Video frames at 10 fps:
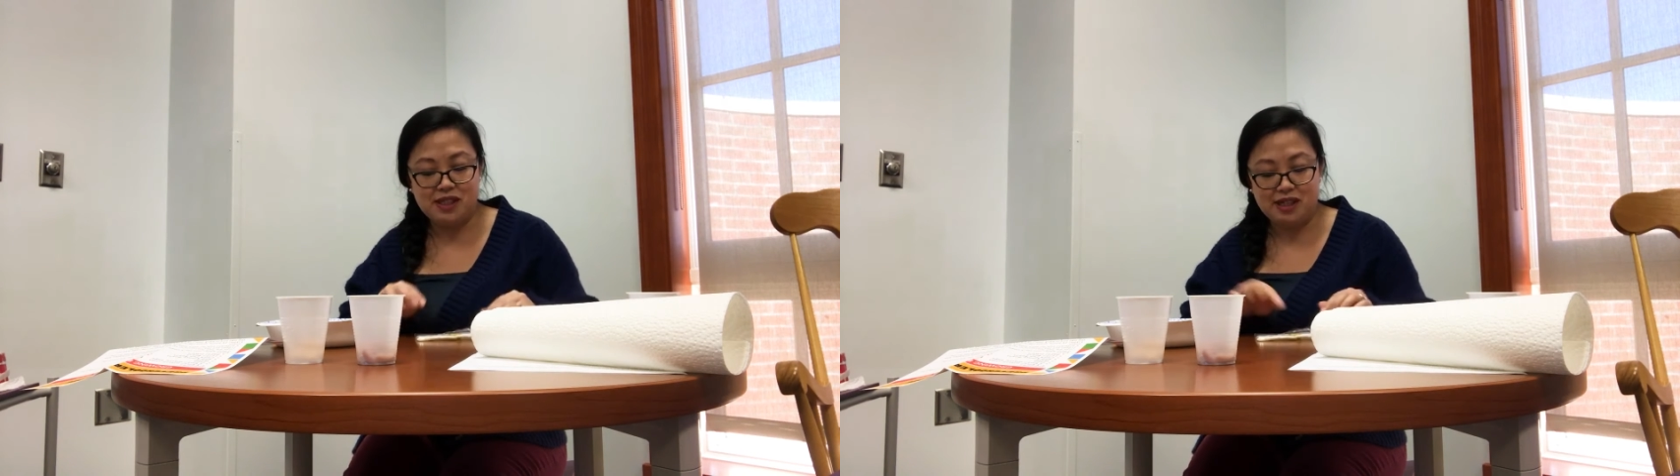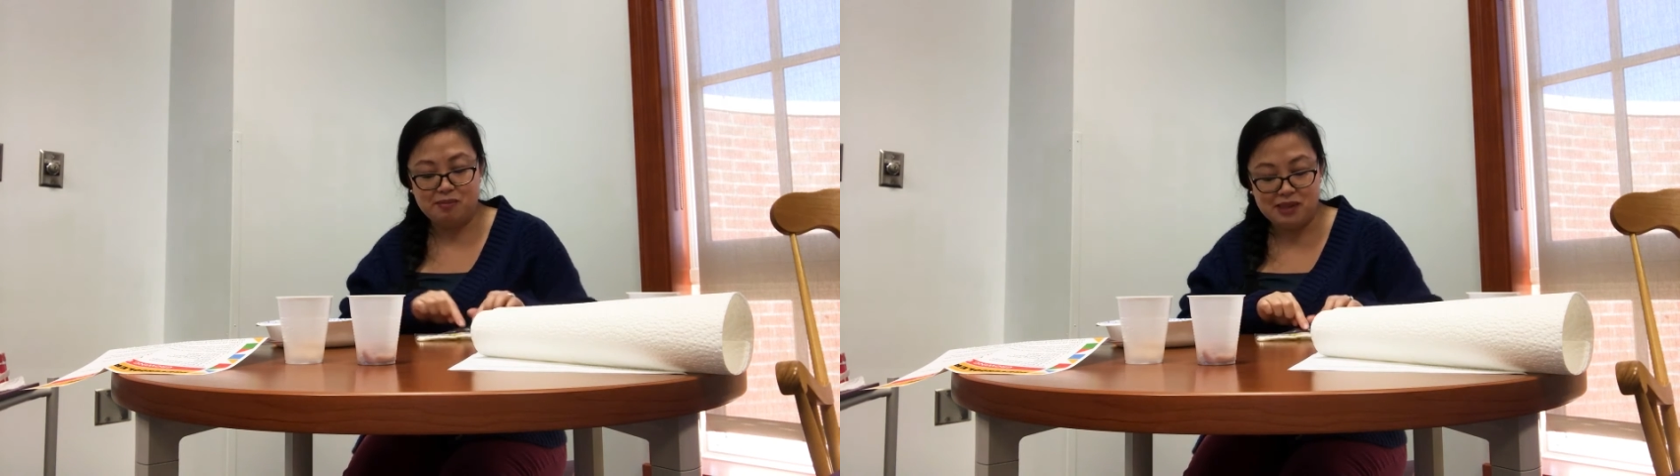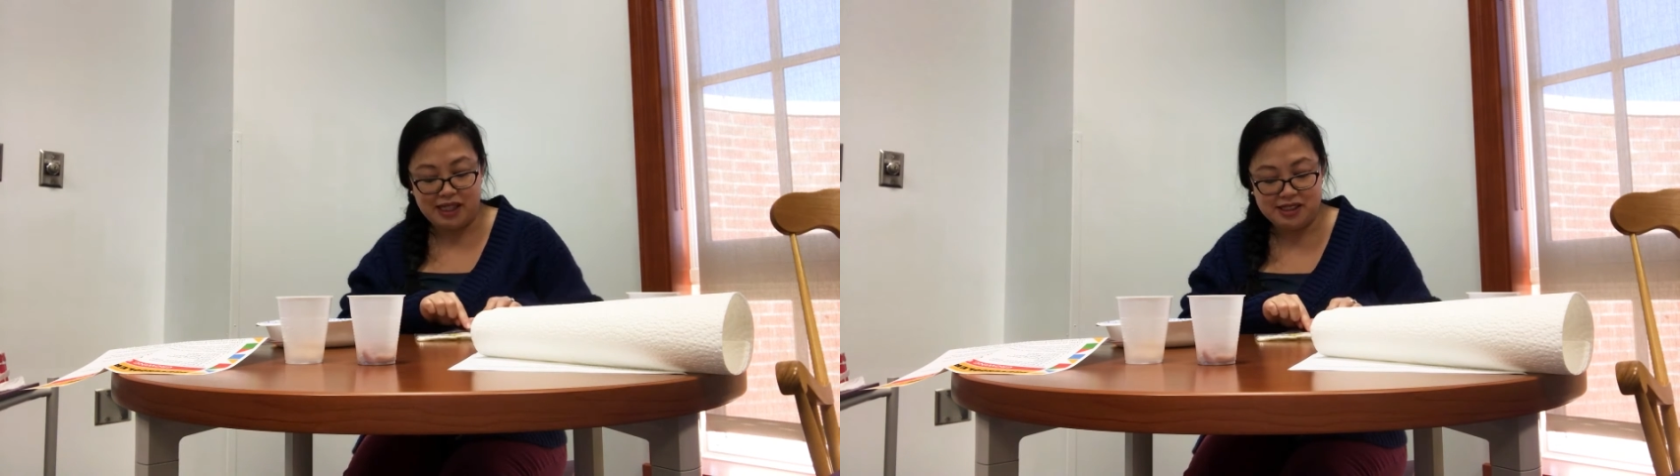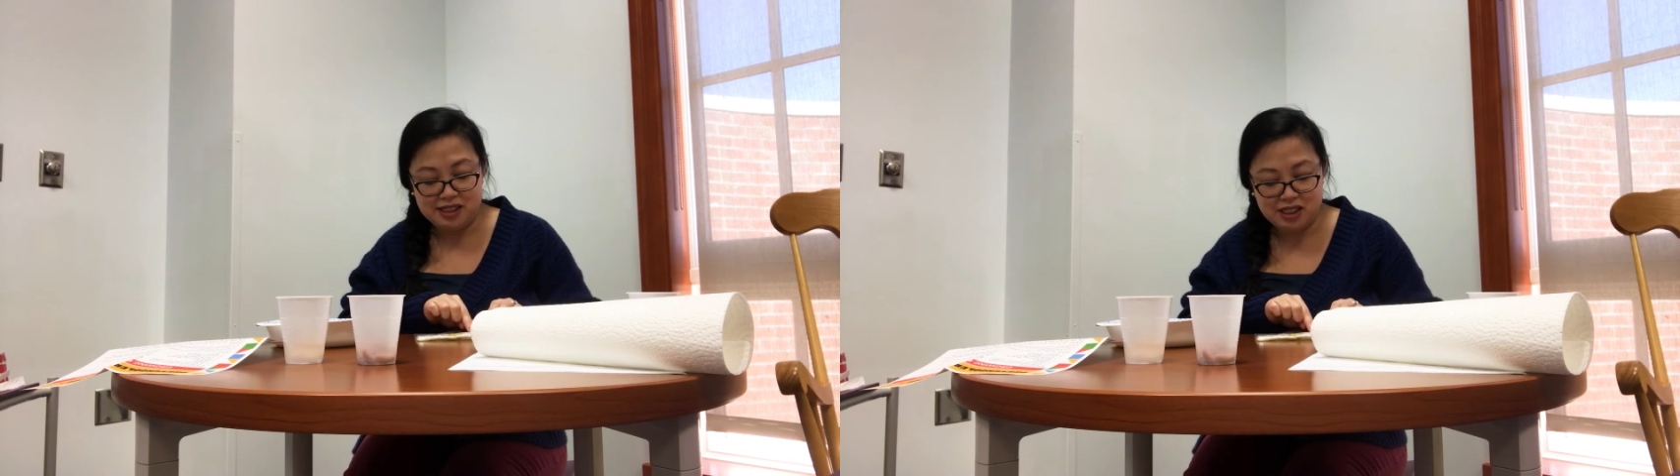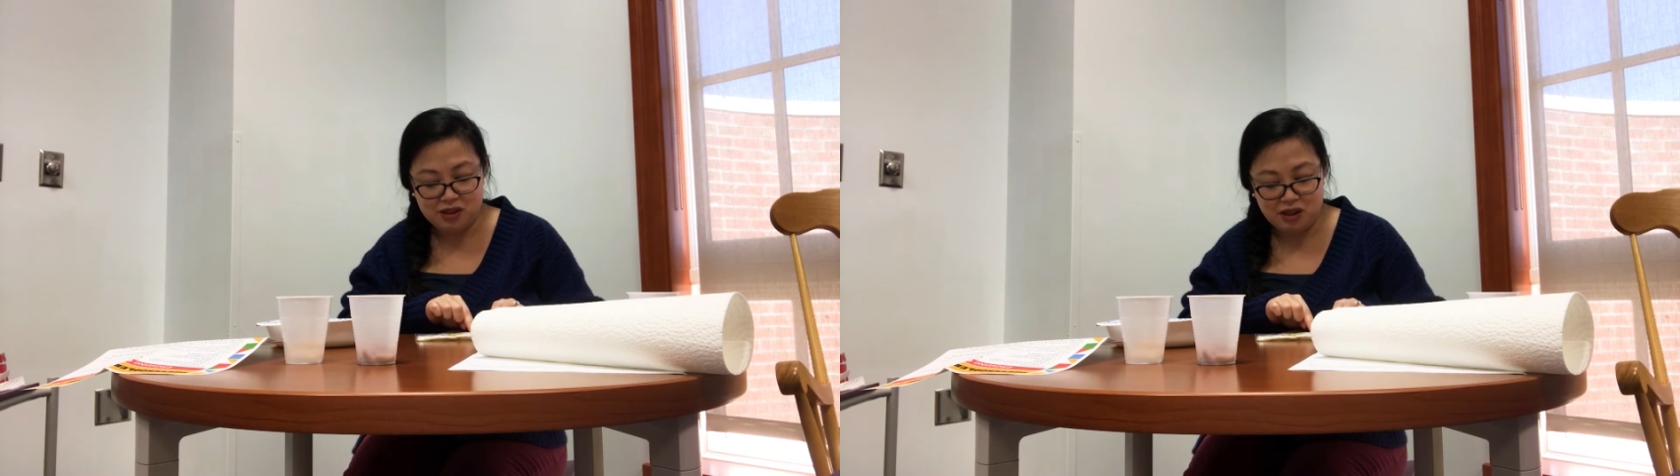the plants
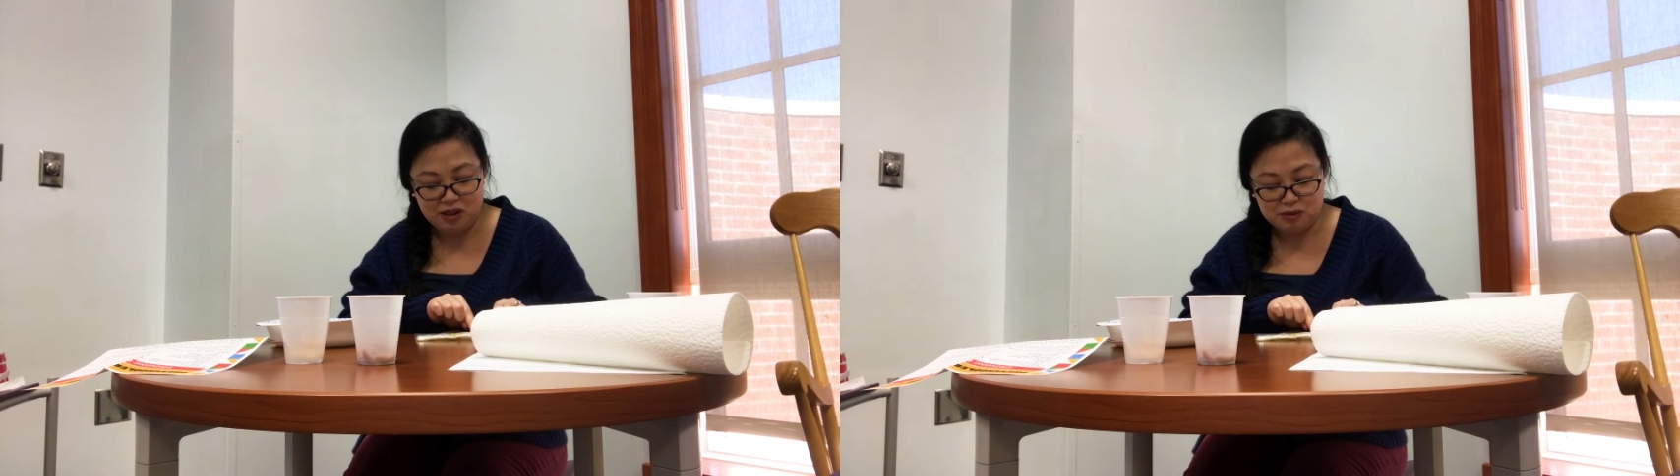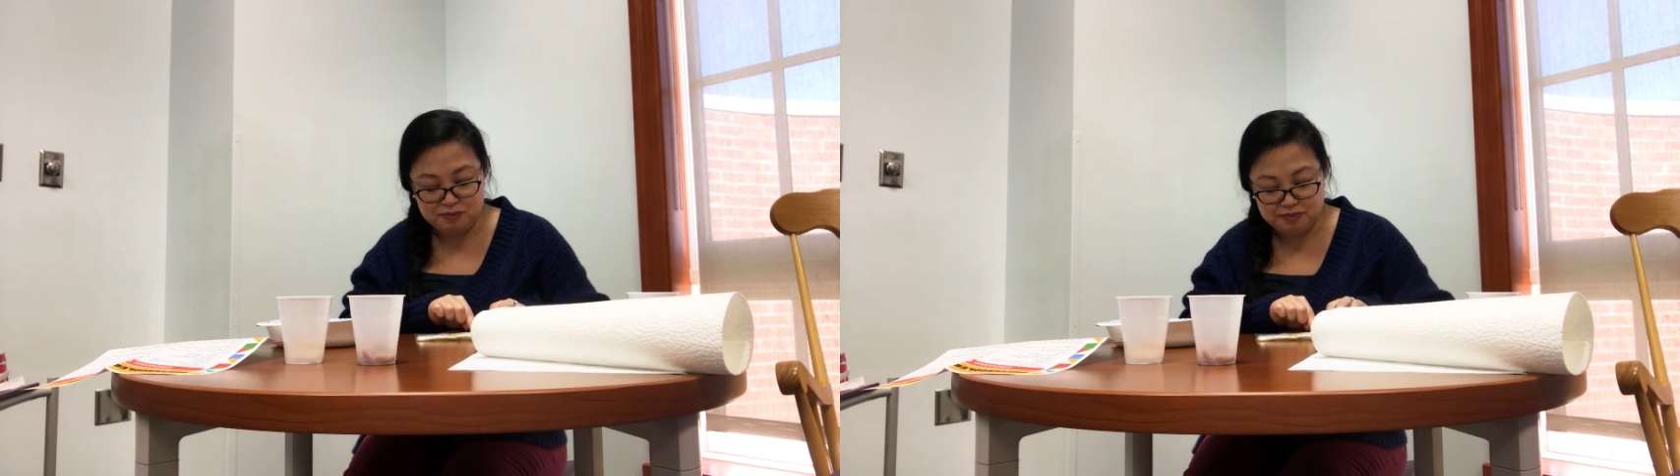can grow.